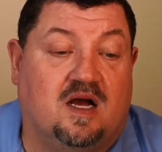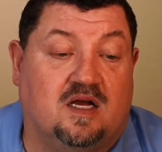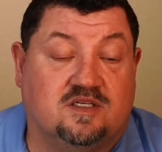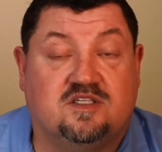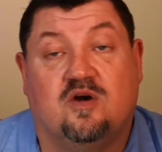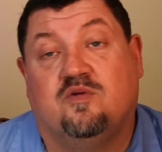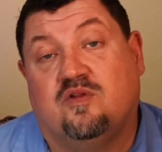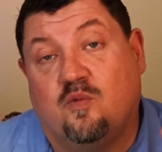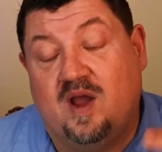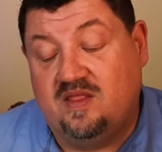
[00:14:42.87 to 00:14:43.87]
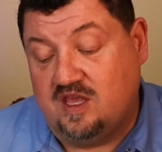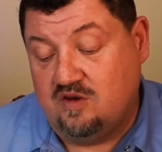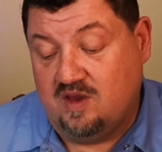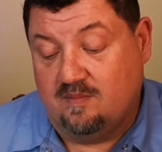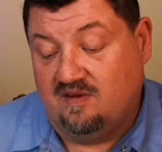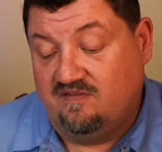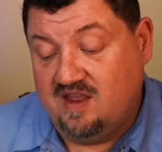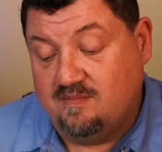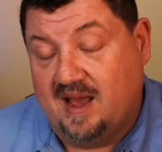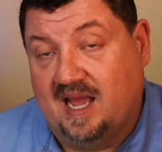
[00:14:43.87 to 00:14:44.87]
So the way that you get me
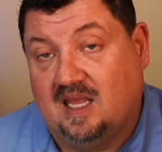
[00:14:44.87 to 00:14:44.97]
feedback